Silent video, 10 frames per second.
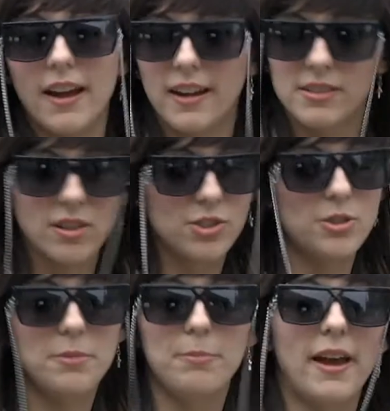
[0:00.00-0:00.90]
And I started
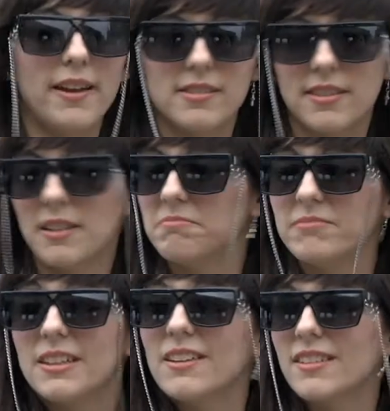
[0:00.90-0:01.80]
shooting bands,
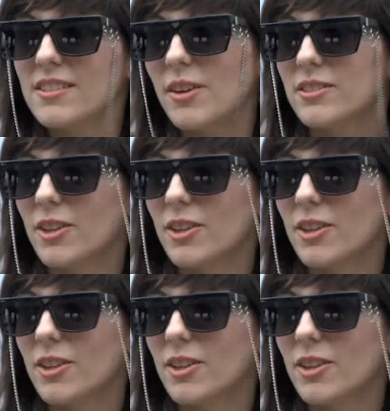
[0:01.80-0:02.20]
and you know, that's how I